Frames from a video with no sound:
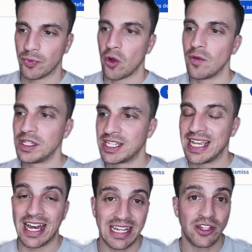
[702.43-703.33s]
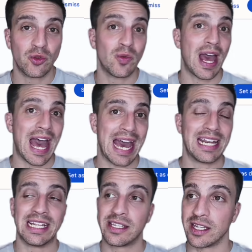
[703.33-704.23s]
Obviously, I need to
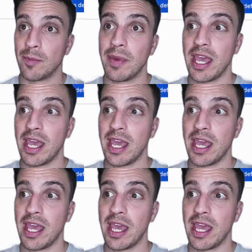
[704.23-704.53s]
add some